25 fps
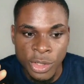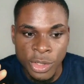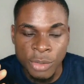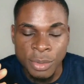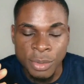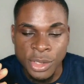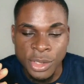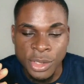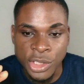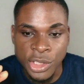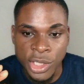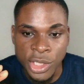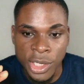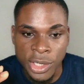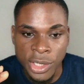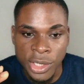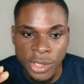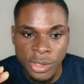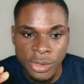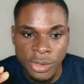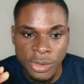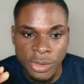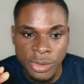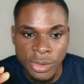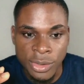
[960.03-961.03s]

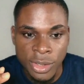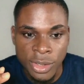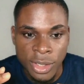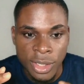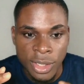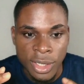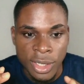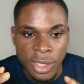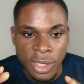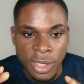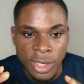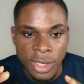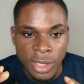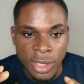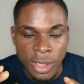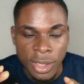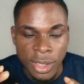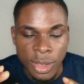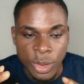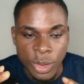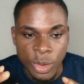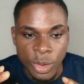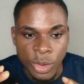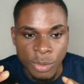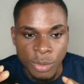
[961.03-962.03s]
sharing
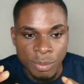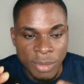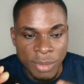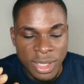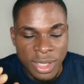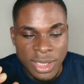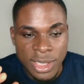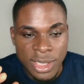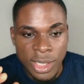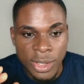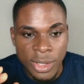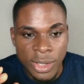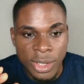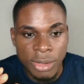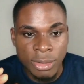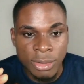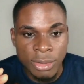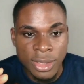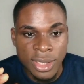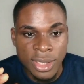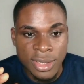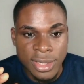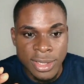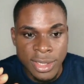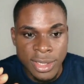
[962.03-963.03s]
on mental health
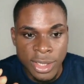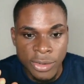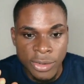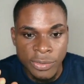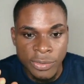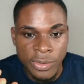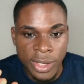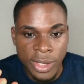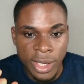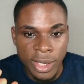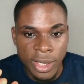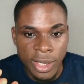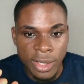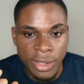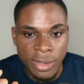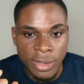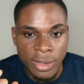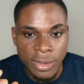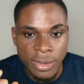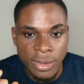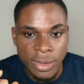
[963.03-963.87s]
and self-care,